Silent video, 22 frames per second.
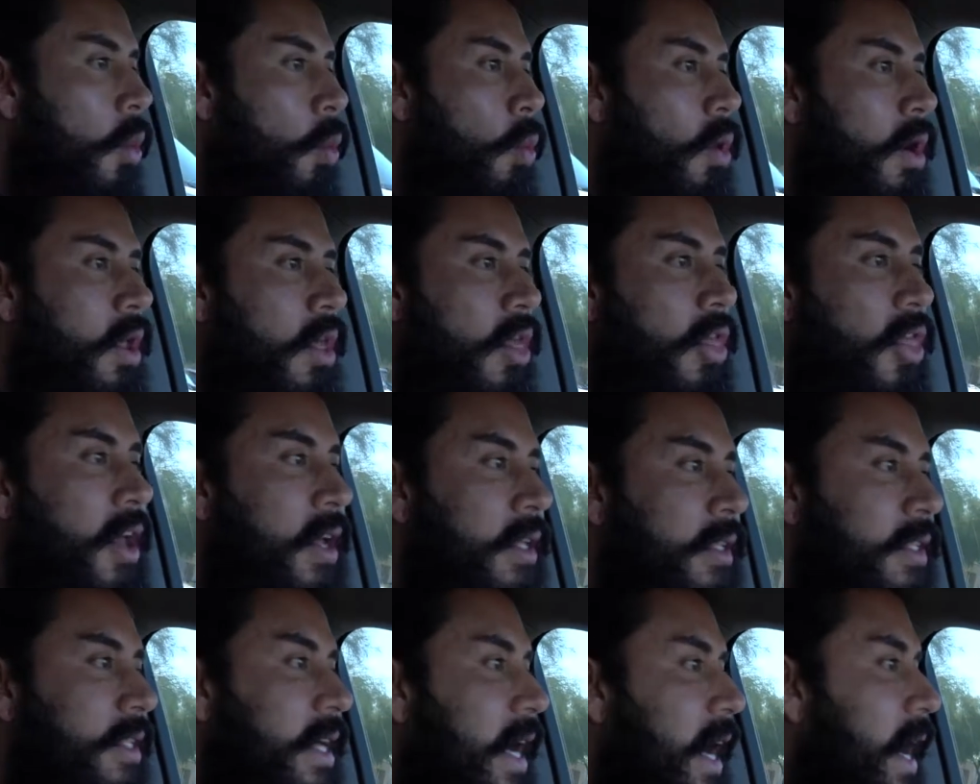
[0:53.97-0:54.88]
one of the
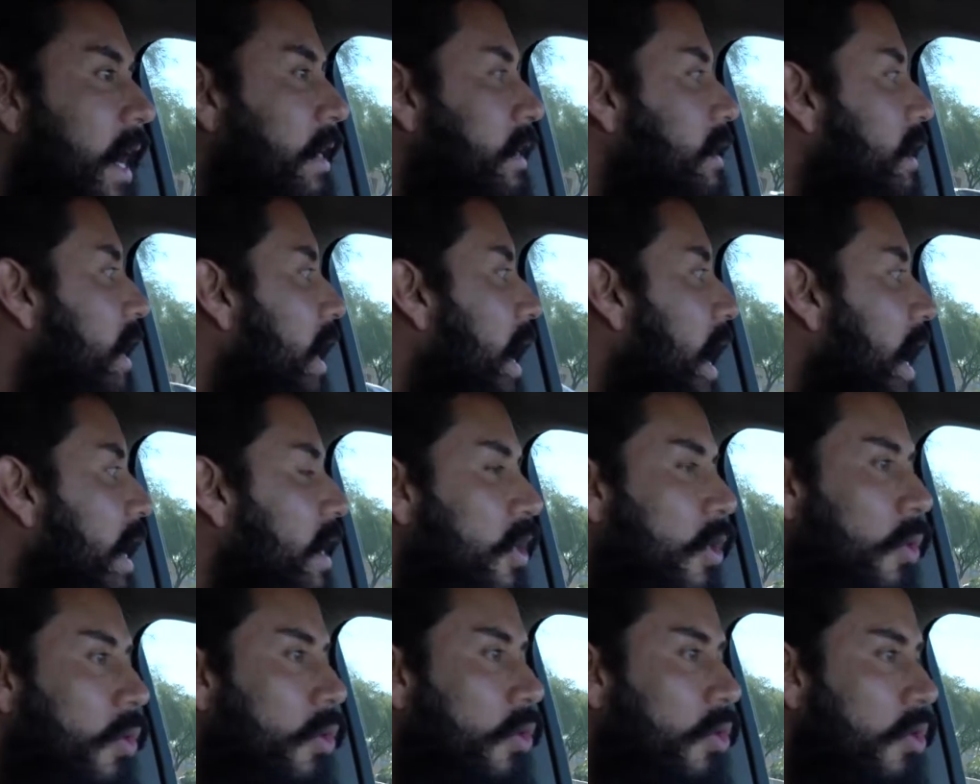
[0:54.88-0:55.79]
things that I
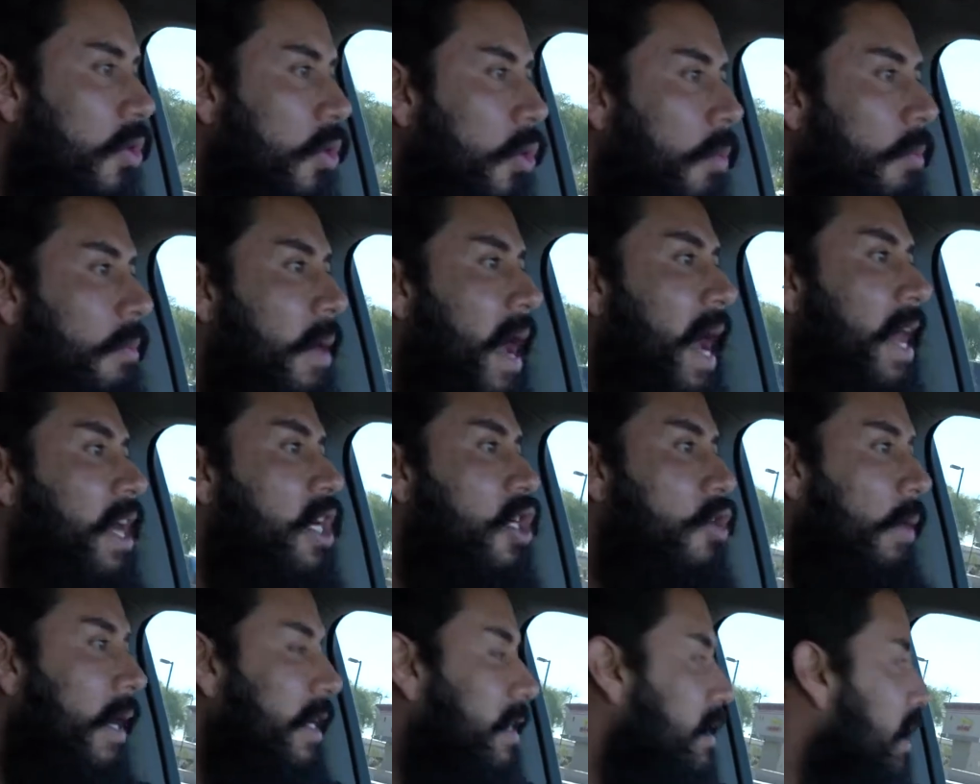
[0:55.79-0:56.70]
do to
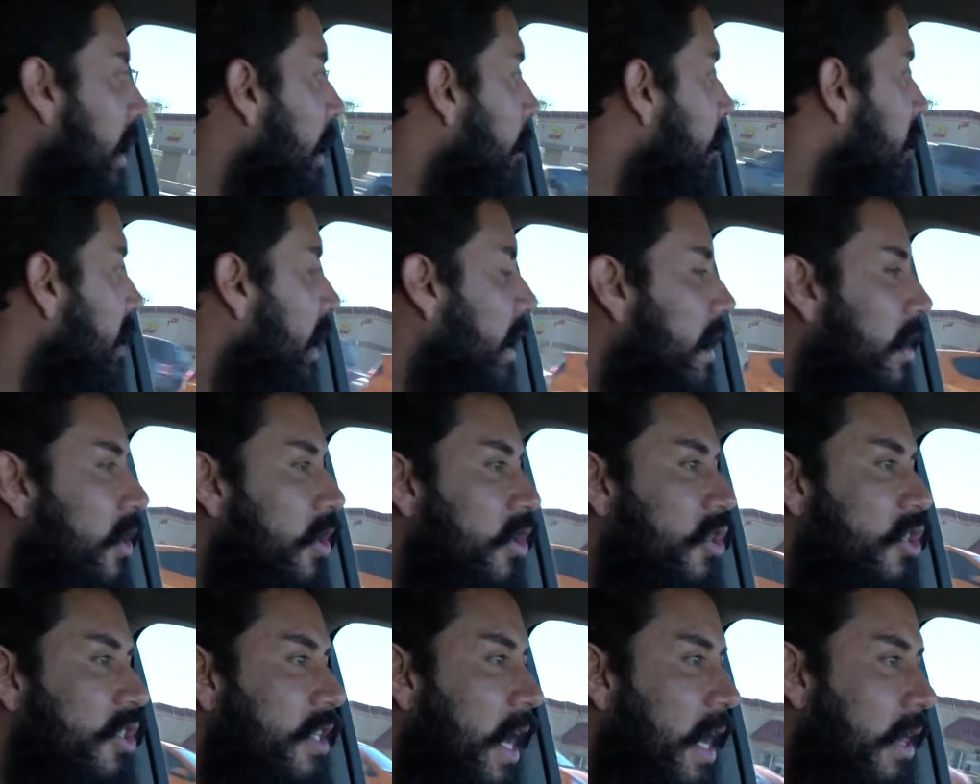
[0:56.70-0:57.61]
manage my time is I
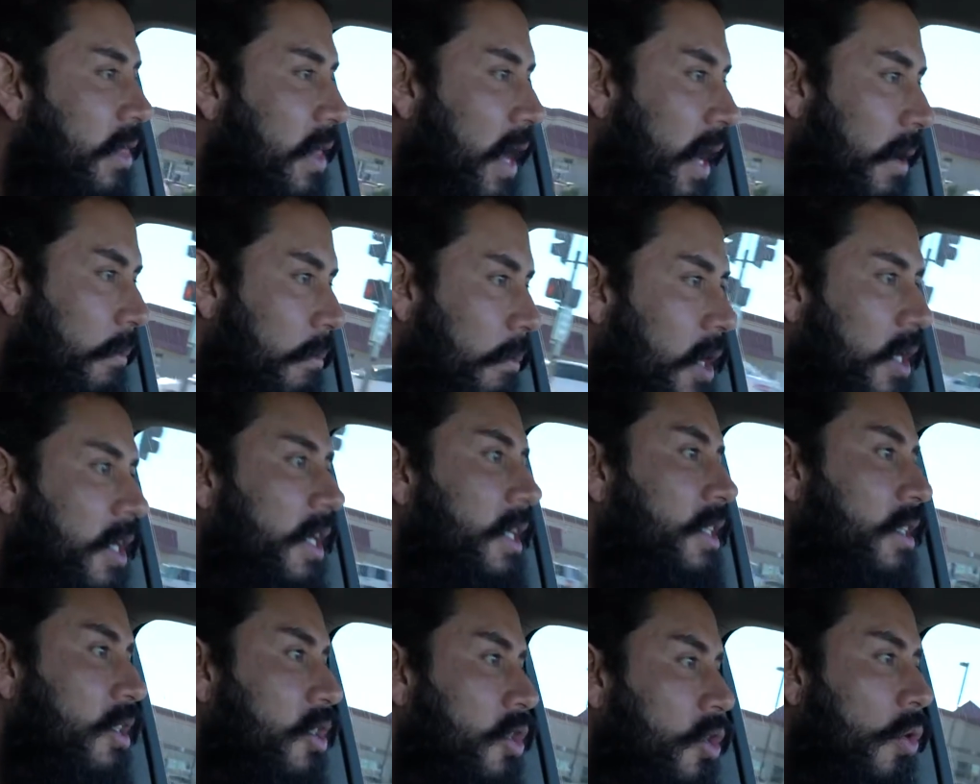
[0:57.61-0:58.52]
understand that
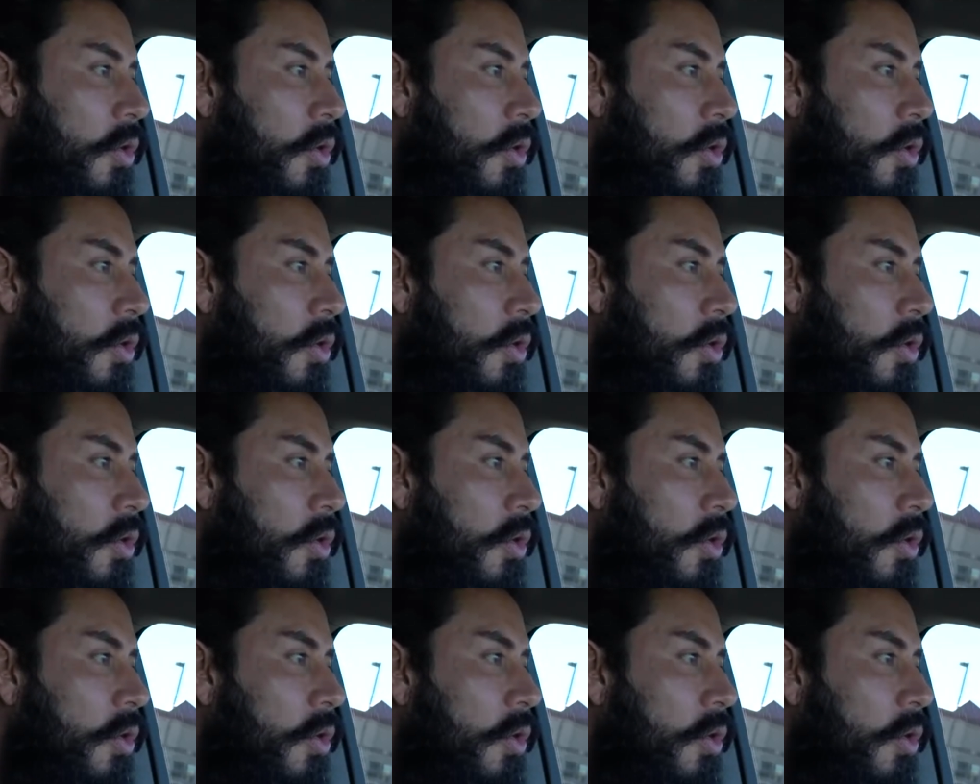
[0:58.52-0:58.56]
Mondays and